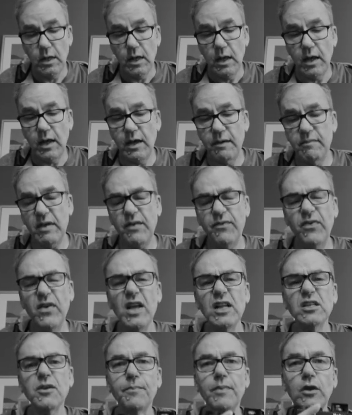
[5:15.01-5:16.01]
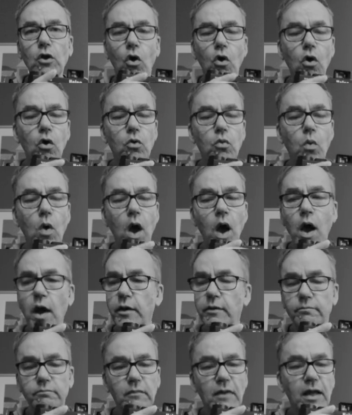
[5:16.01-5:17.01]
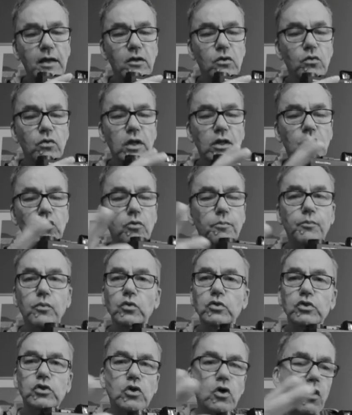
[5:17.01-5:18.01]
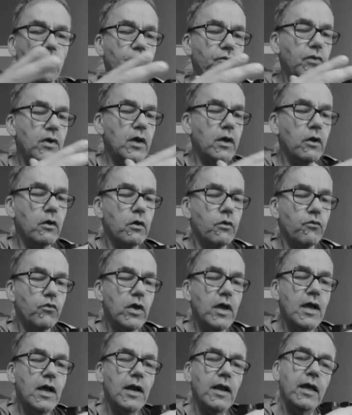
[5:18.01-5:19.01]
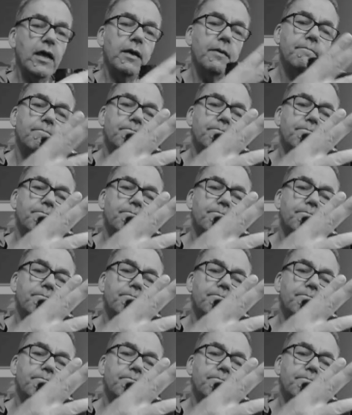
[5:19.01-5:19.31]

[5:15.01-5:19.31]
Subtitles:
It feels a bit awkward, like you need to put your finger really